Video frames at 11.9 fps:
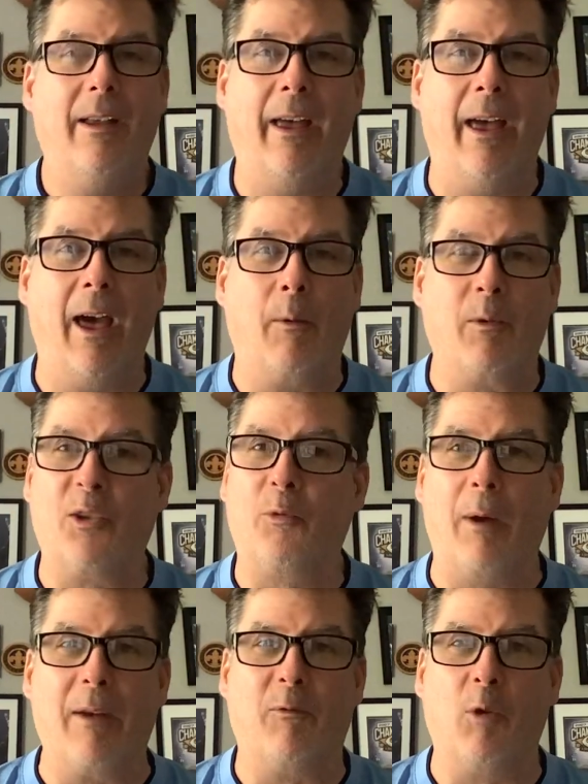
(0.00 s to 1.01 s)
We're
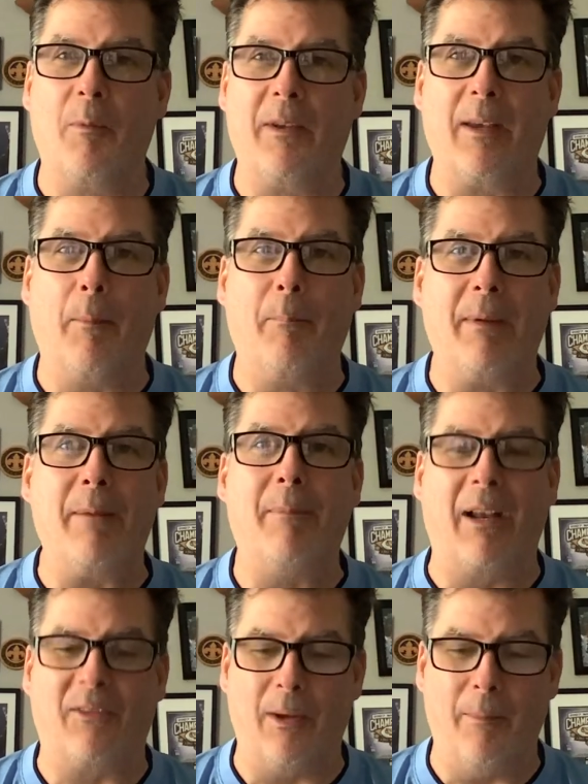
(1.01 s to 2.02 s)
just waiting for them to get beat
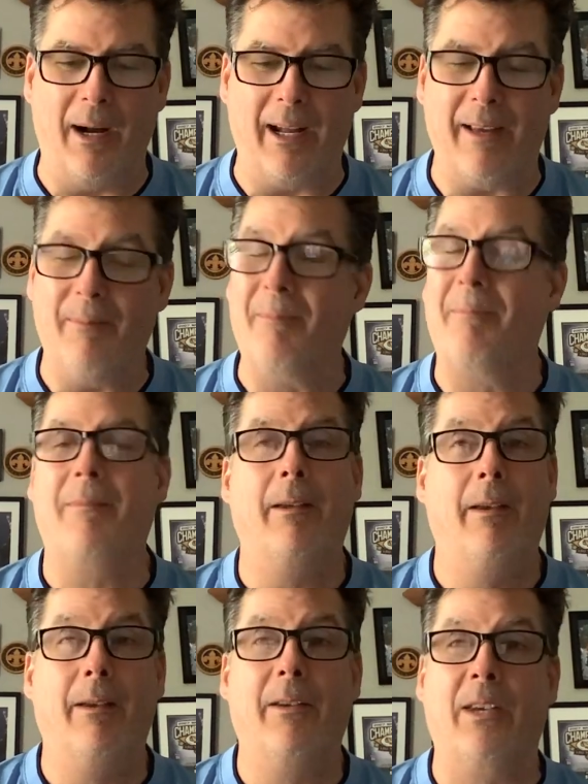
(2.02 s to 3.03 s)
by somebody.
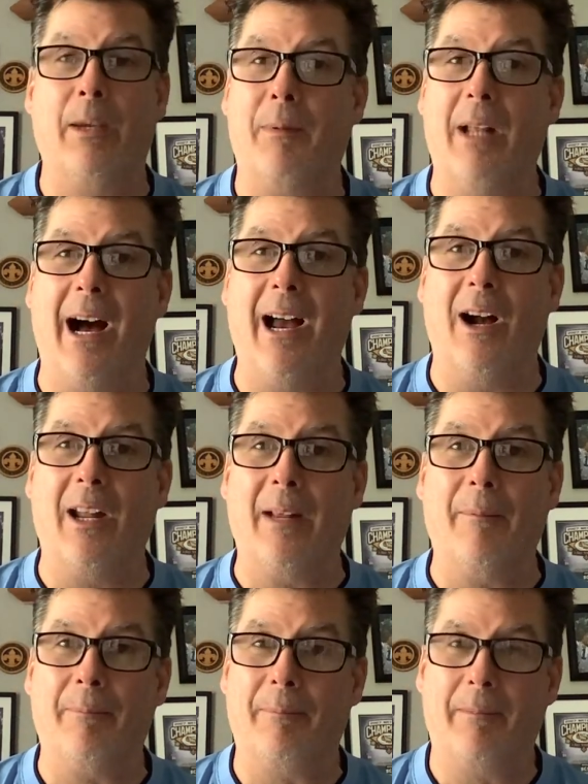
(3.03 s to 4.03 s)
Keep an eye on
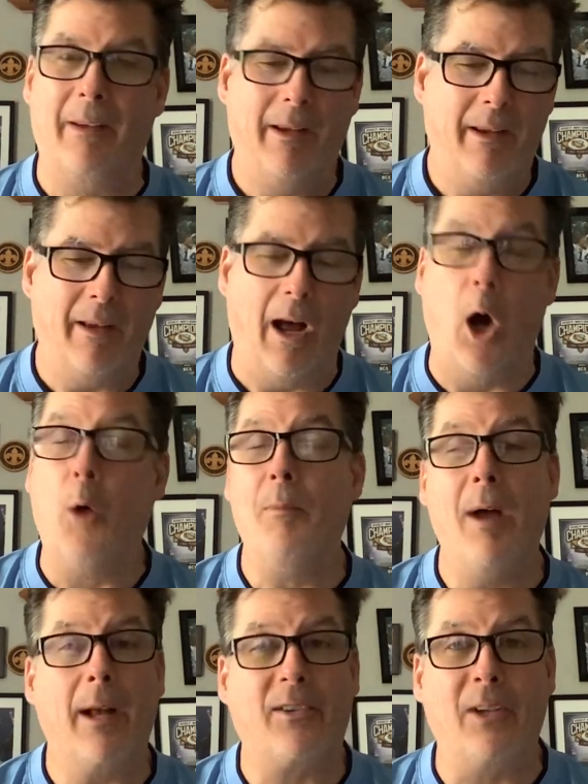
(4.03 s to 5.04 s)
it. I hope
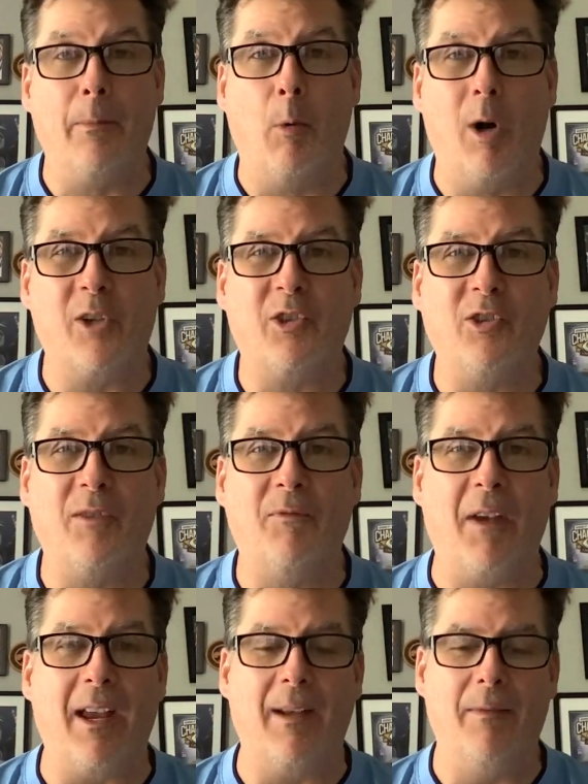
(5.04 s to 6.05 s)
not, because I'm a Washington
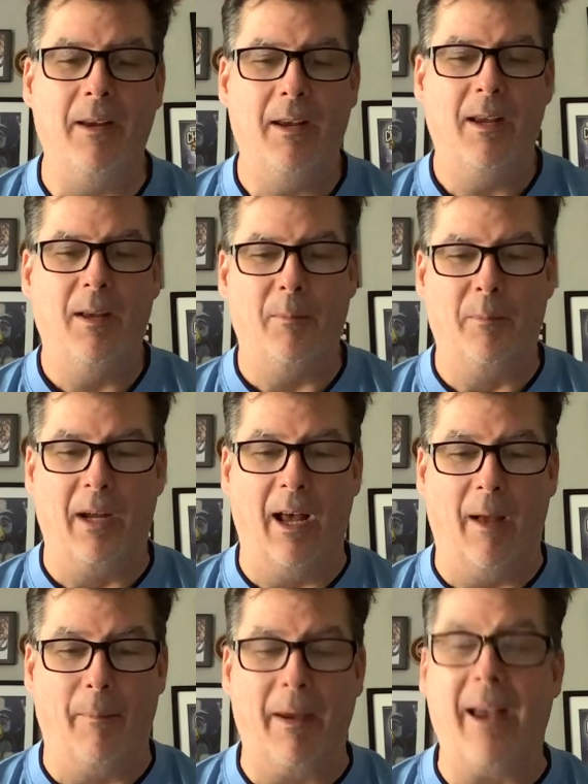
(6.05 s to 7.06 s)
fan.
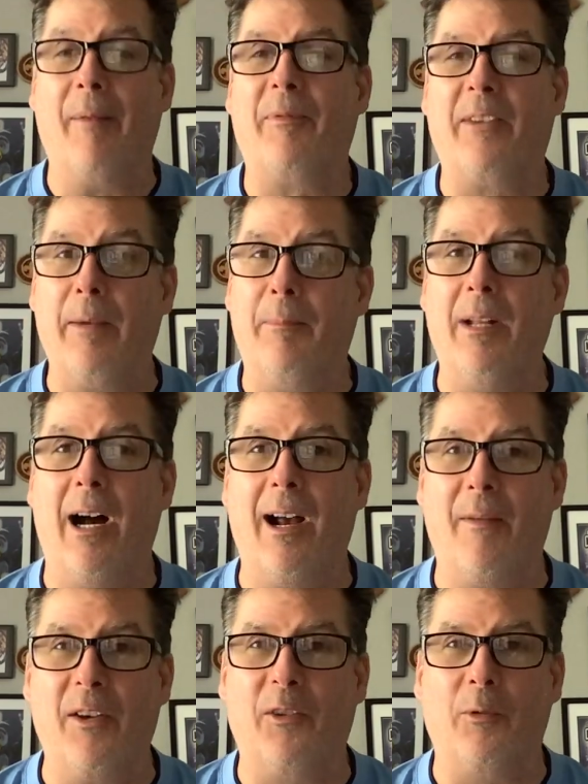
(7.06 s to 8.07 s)
But, man, keep an eye
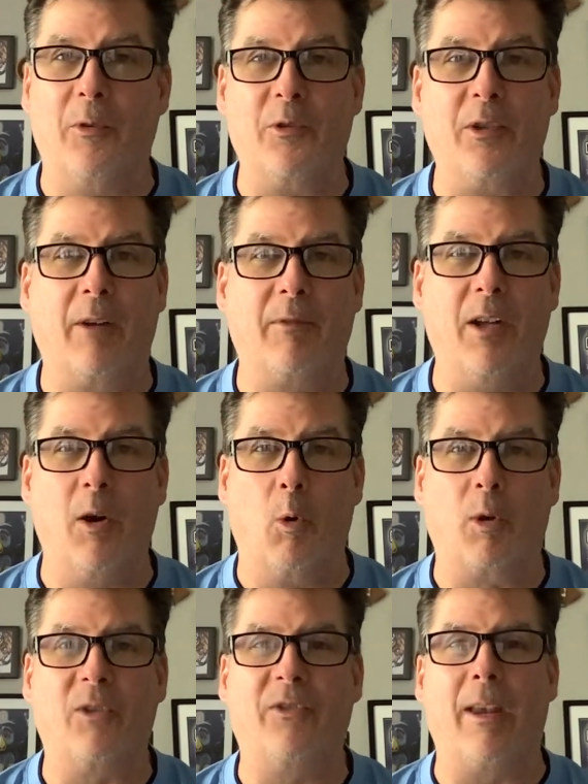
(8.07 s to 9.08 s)
on this one. You never know.
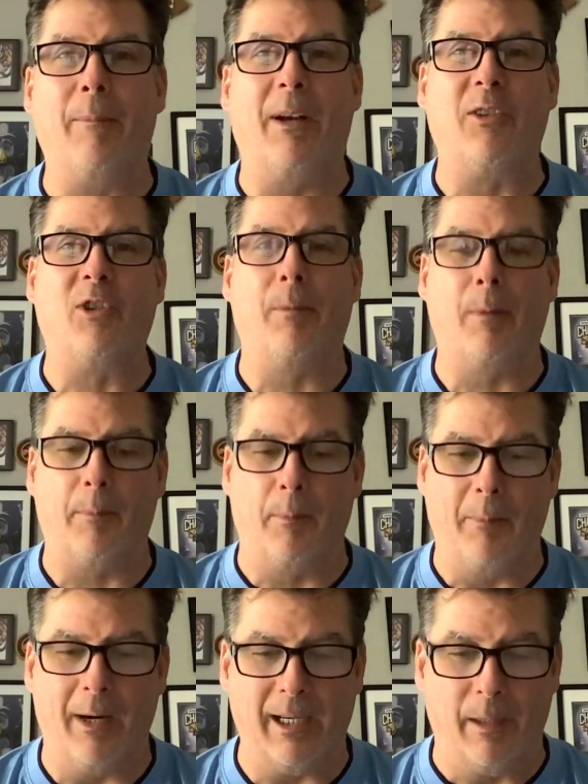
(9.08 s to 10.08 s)
Oregon State might jump up
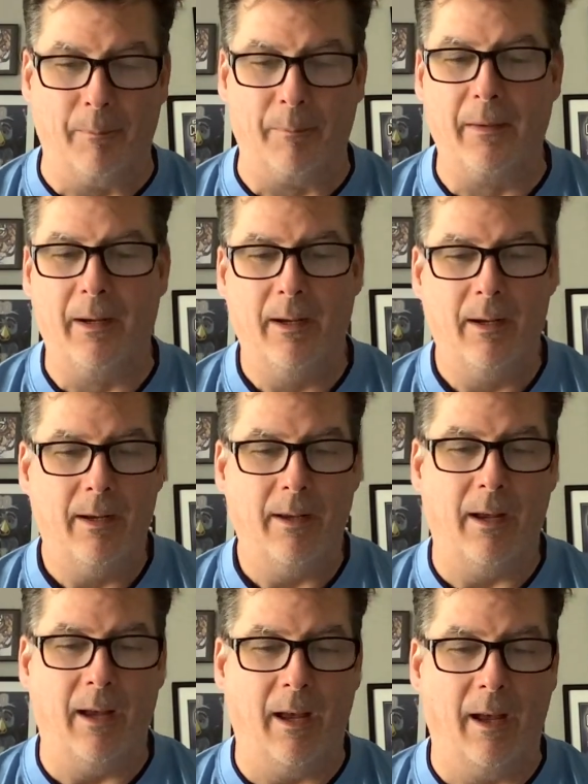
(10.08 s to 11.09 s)
and bite them
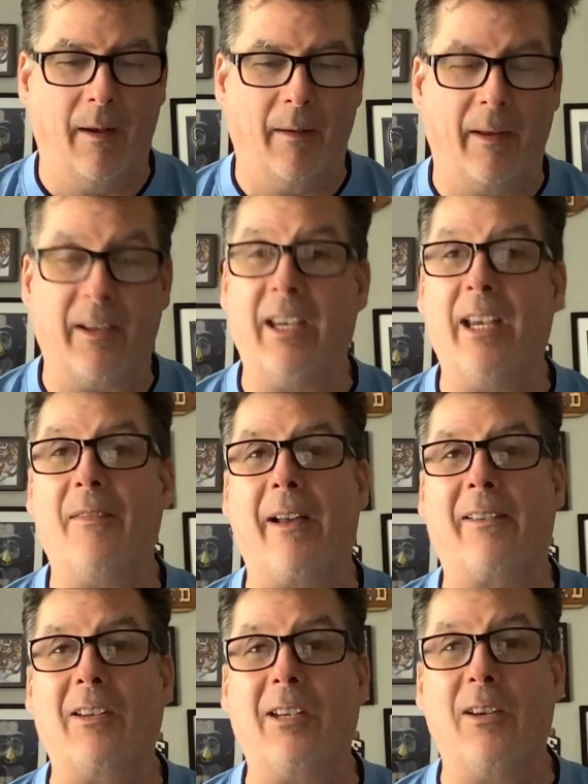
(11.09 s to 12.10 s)
again,
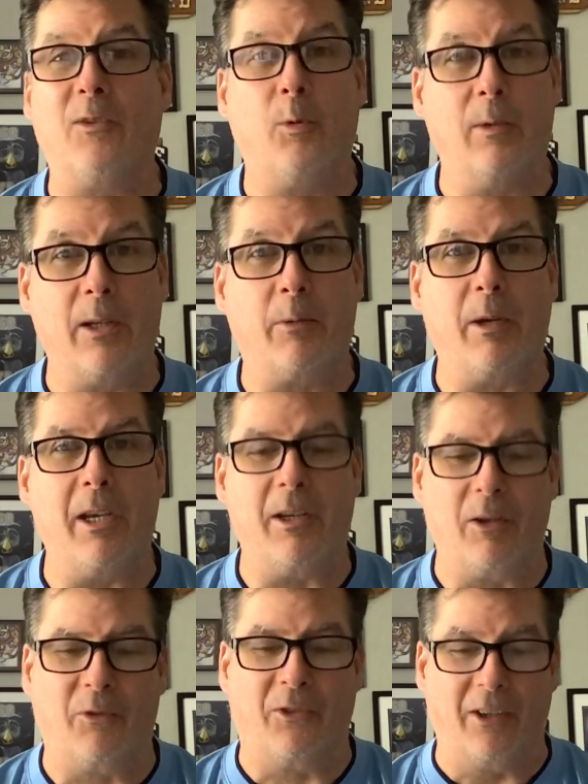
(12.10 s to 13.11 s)
like they did 23
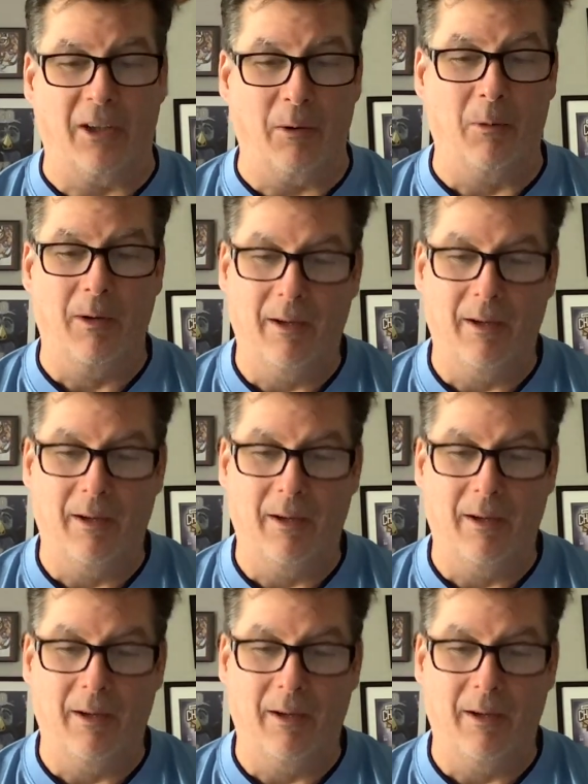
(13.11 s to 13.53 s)
years ago.